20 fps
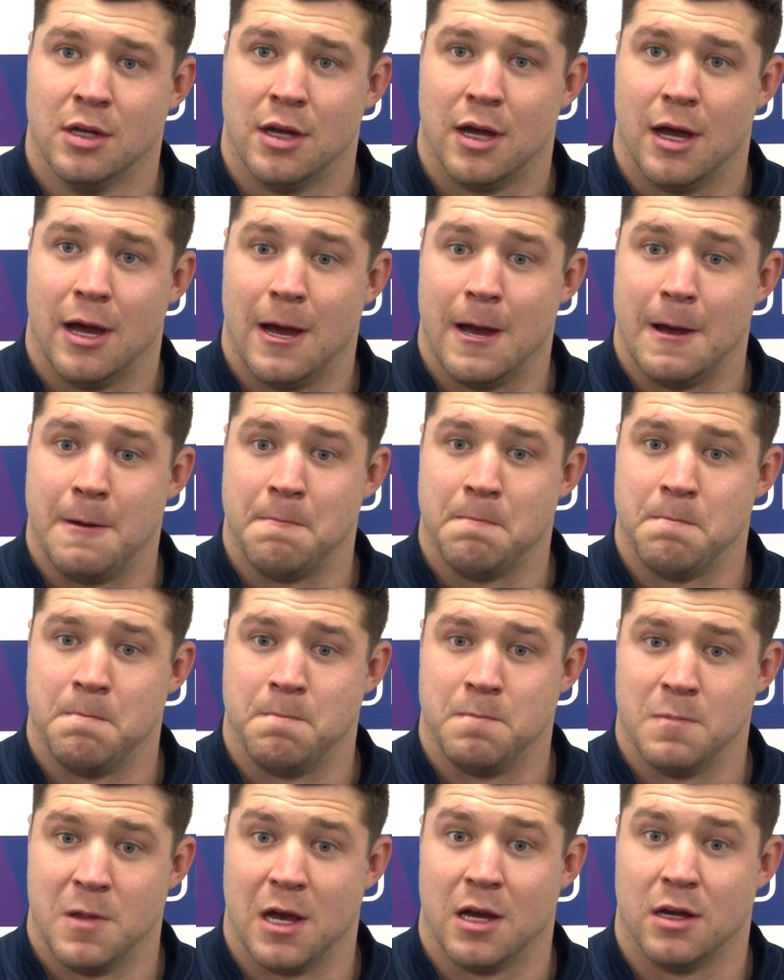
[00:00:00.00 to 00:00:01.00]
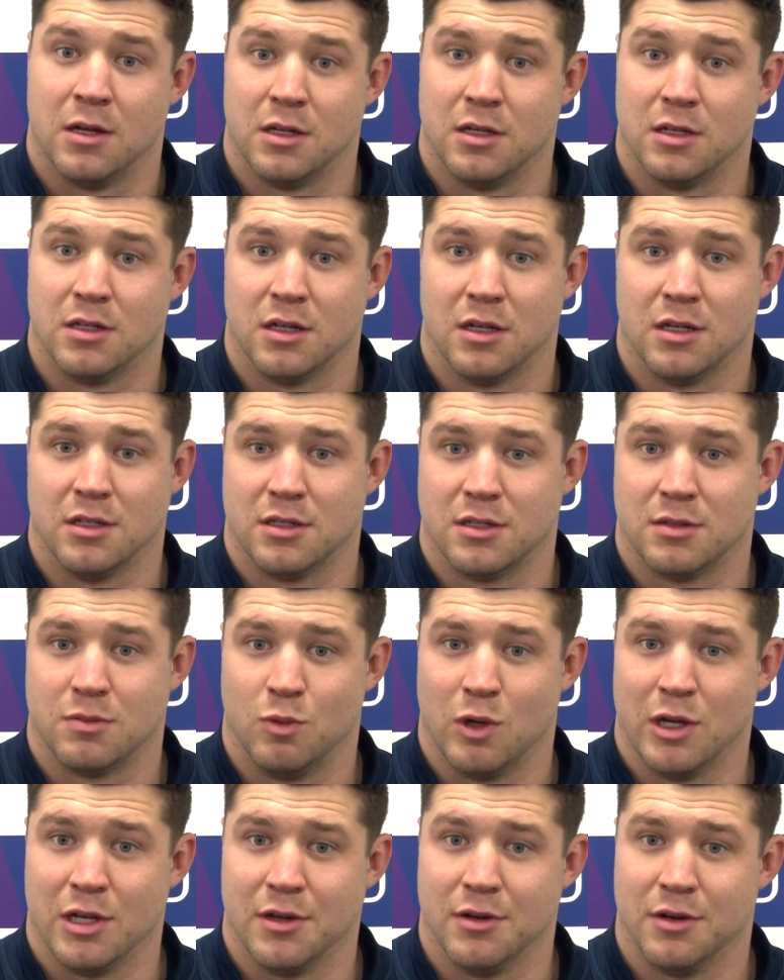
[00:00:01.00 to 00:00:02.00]
it's
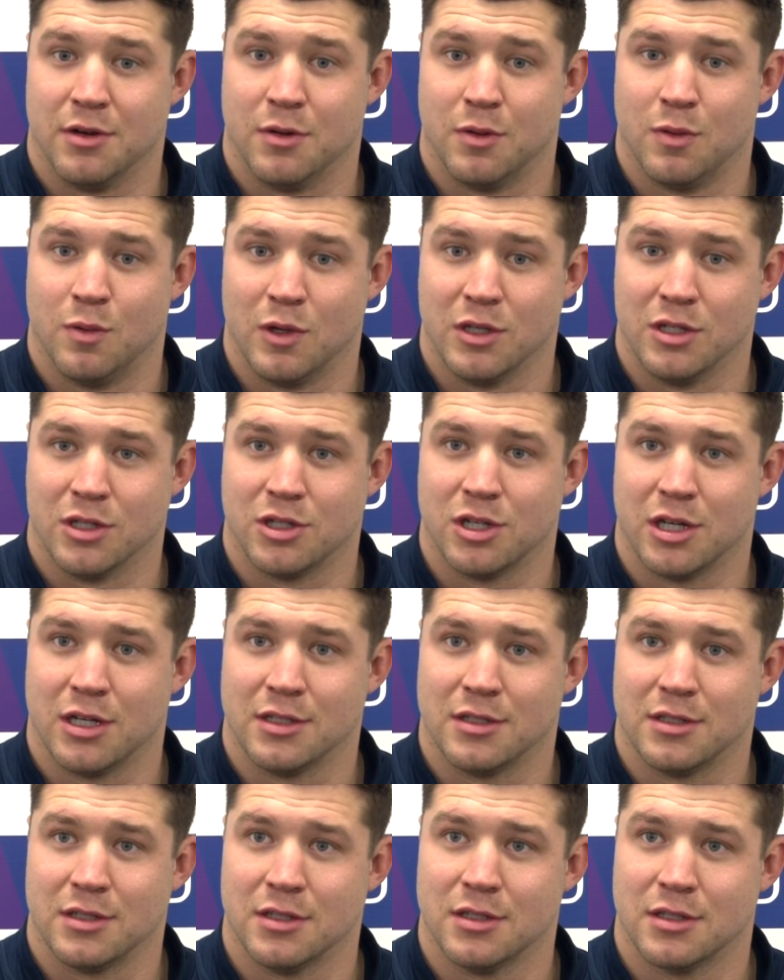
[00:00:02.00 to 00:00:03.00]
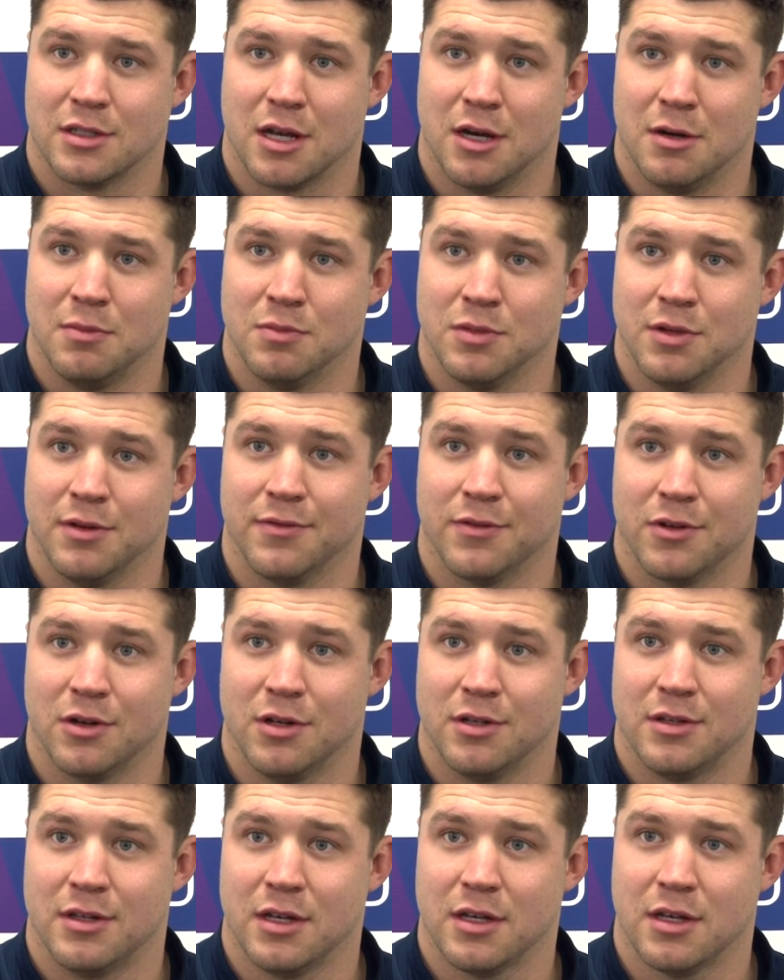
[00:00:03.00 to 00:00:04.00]
when your chances come, you've
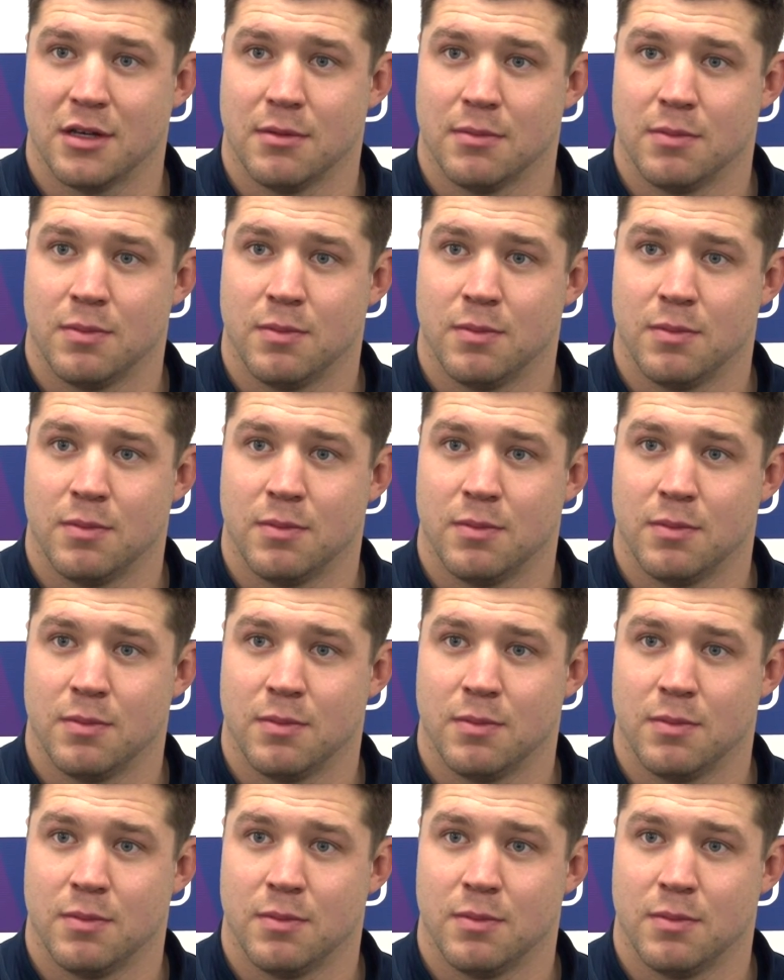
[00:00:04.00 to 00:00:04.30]
got to take it.